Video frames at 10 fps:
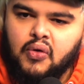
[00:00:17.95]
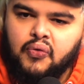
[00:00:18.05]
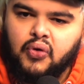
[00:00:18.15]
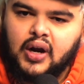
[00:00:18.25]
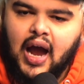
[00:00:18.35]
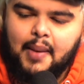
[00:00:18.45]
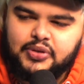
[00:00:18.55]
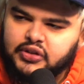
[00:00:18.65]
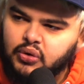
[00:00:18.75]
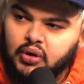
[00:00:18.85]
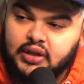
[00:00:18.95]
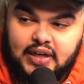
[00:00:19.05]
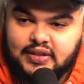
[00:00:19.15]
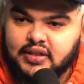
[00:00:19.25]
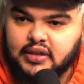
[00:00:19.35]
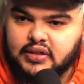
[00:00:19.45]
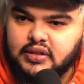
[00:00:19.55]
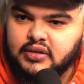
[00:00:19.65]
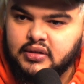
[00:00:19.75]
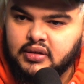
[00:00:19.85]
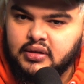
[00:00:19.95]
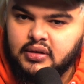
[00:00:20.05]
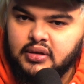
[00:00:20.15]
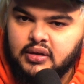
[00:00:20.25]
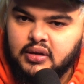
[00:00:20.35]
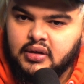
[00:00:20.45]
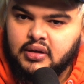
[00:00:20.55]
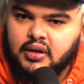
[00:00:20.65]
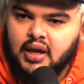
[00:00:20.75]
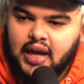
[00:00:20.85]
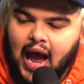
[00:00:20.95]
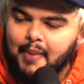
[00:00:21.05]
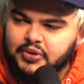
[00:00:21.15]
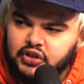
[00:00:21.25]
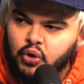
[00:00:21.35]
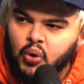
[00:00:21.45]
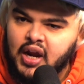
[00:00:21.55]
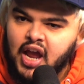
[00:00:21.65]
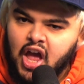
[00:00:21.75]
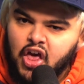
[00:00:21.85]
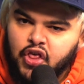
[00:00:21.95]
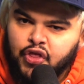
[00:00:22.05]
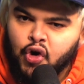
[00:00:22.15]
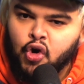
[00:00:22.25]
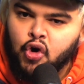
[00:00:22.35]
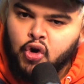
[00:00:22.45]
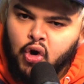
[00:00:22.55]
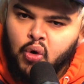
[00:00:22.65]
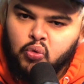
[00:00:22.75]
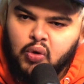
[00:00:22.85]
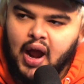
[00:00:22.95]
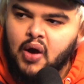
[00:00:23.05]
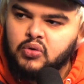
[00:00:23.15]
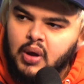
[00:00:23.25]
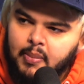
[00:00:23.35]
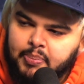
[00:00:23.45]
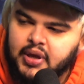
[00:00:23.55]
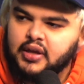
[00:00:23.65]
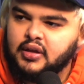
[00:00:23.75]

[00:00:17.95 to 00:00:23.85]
For compensatory, he's got 6. Compensatory third round pick.